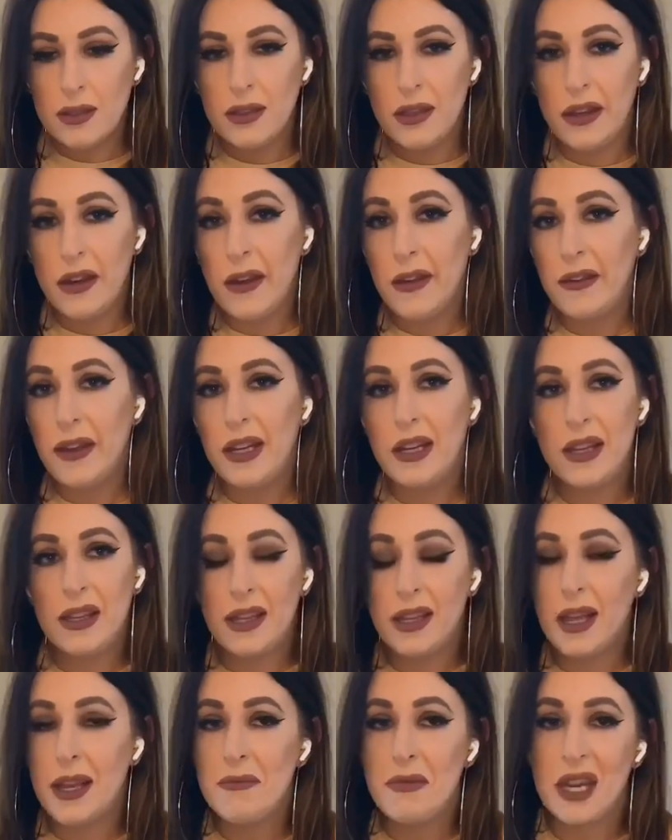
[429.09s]
You know,
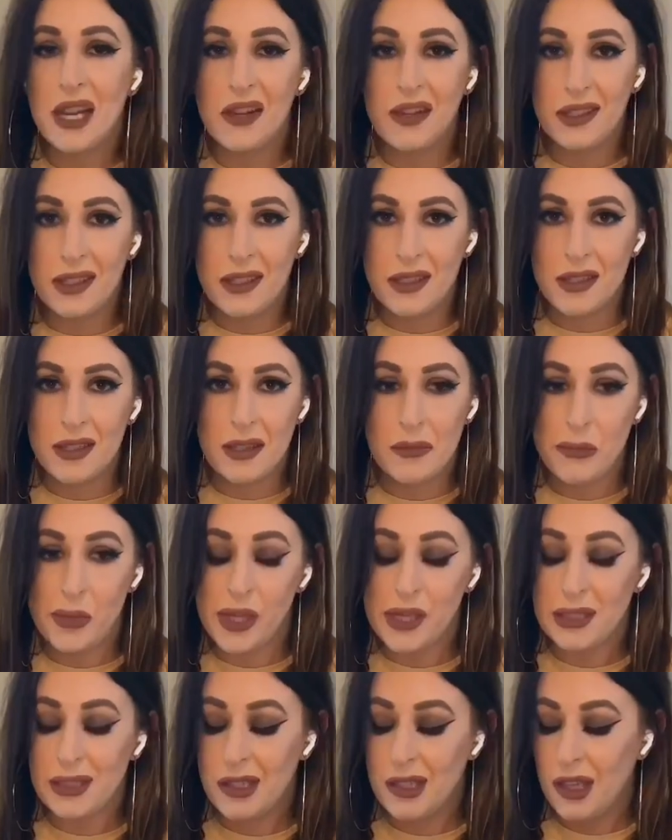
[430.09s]
anything I make on this is a
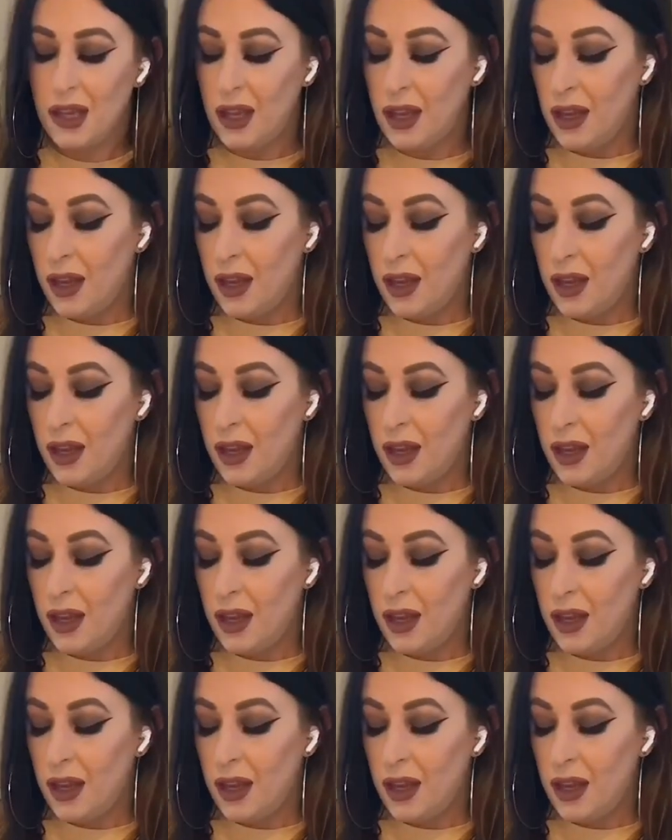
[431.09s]
plus.